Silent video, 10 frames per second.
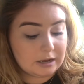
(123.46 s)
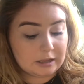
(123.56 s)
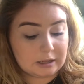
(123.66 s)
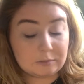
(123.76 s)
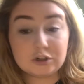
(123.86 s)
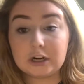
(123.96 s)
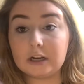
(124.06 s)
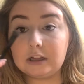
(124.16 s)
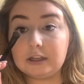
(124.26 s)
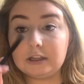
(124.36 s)
And then I'm just going to
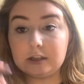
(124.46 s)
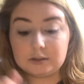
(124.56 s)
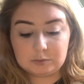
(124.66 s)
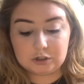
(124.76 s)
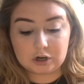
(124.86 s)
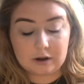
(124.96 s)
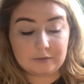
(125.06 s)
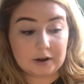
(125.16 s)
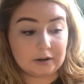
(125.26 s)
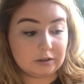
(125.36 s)
clean this brush off
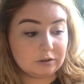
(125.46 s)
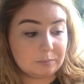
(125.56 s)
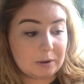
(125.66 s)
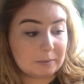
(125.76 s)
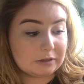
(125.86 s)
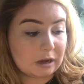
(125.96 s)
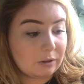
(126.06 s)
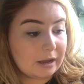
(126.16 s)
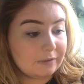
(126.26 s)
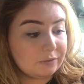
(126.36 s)
on a little paper towel
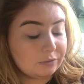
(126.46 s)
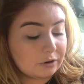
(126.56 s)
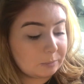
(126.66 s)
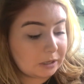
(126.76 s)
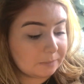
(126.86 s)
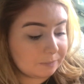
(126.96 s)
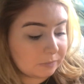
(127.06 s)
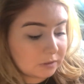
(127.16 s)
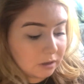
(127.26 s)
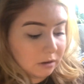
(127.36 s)
I have in front of me.
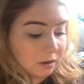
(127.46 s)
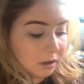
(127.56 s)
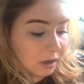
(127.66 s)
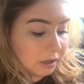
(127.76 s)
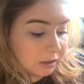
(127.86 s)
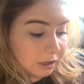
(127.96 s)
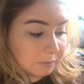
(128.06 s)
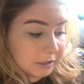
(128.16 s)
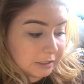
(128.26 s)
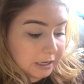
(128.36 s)
And then I'm
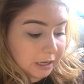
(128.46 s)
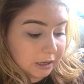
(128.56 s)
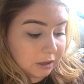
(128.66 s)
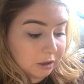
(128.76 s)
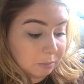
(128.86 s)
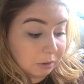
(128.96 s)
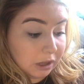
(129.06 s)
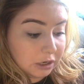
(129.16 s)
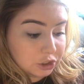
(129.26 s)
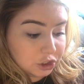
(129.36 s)
going to take the
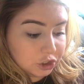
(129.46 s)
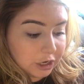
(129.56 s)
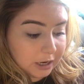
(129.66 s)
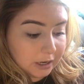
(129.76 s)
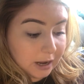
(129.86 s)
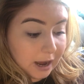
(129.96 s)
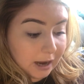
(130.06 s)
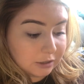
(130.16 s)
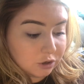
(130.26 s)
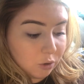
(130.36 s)
blush shade
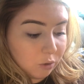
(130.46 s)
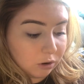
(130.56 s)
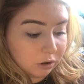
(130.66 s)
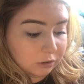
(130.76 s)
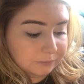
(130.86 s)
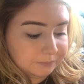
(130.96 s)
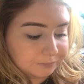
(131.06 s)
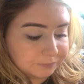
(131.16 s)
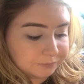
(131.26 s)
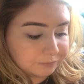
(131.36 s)
Hot Coral.
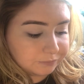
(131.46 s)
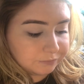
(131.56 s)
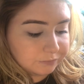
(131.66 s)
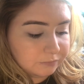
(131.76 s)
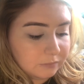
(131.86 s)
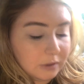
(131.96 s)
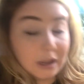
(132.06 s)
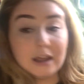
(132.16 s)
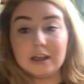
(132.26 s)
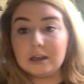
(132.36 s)

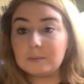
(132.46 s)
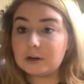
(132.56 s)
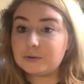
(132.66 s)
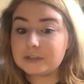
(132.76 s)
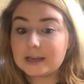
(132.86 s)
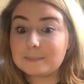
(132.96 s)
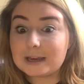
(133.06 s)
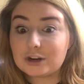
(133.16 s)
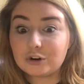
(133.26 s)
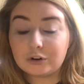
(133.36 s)
I'm going to use it in
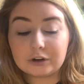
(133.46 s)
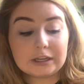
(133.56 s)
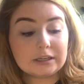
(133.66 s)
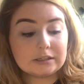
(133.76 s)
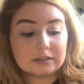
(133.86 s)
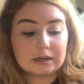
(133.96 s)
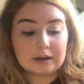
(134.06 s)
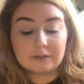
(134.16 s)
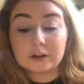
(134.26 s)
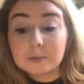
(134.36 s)
my crease and
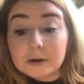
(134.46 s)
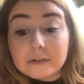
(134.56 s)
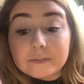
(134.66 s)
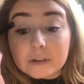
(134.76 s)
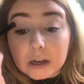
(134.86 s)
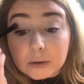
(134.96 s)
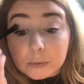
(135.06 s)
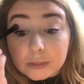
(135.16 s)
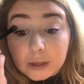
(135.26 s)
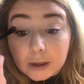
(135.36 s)
have a little bit of fun
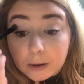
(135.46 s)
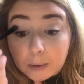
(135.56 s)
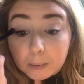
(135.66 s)
with it,